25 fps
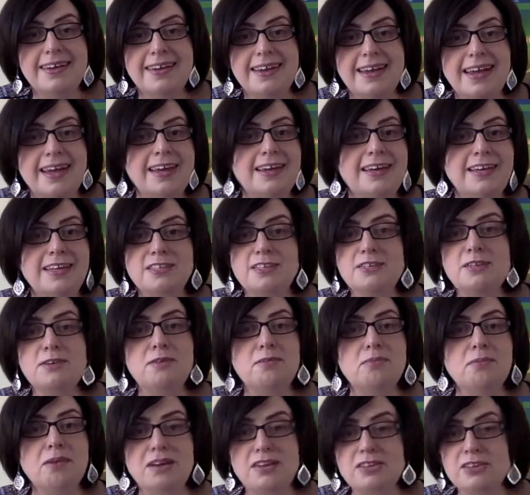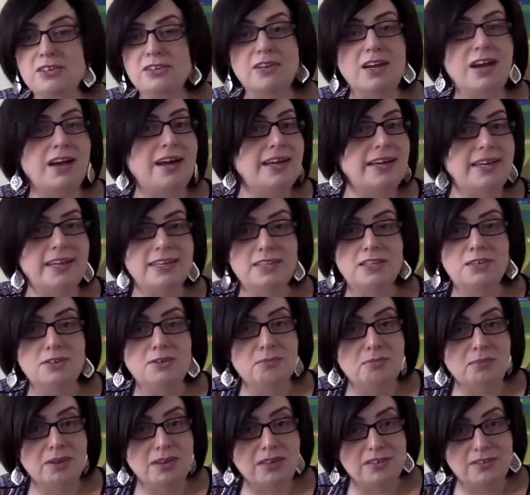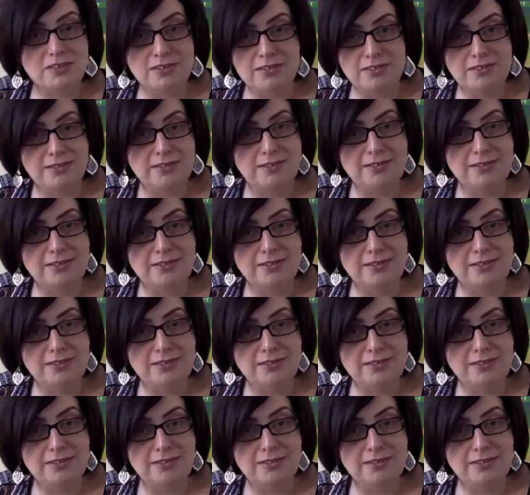Eating too much, I eat too much.